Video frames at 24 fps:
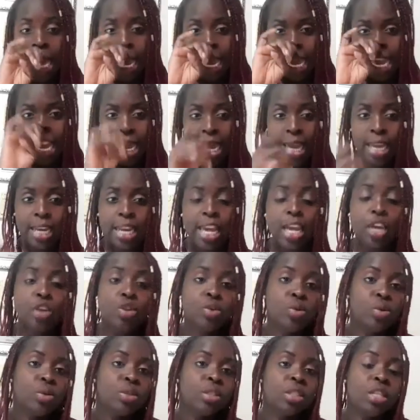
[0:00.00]
and they
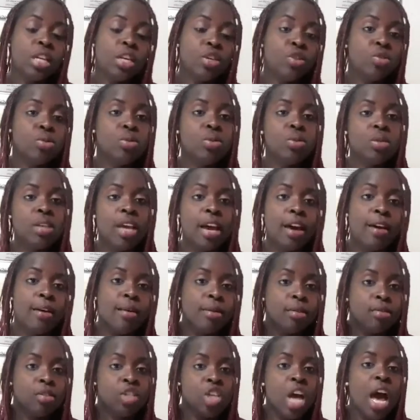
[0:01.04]
use
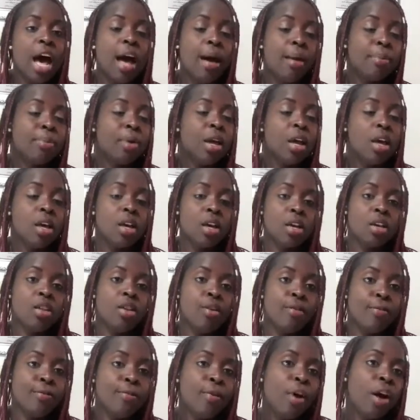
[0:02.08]
their job,
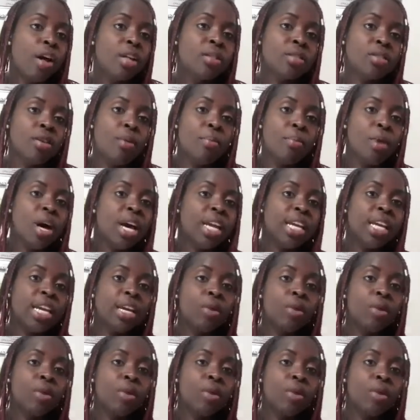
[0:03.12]
funds or money